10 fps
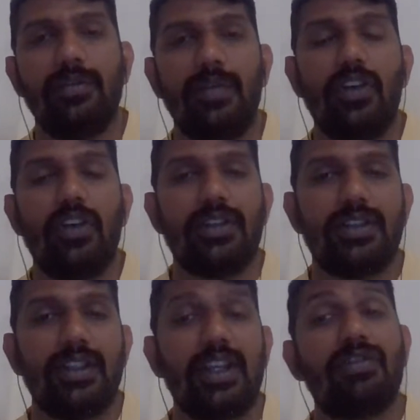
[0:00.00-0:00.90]

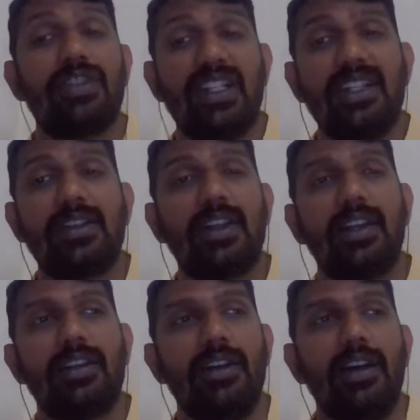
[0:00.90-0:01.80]
because there was a
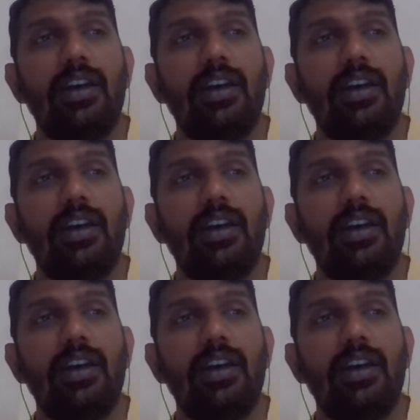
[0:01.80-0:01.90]
disconnect.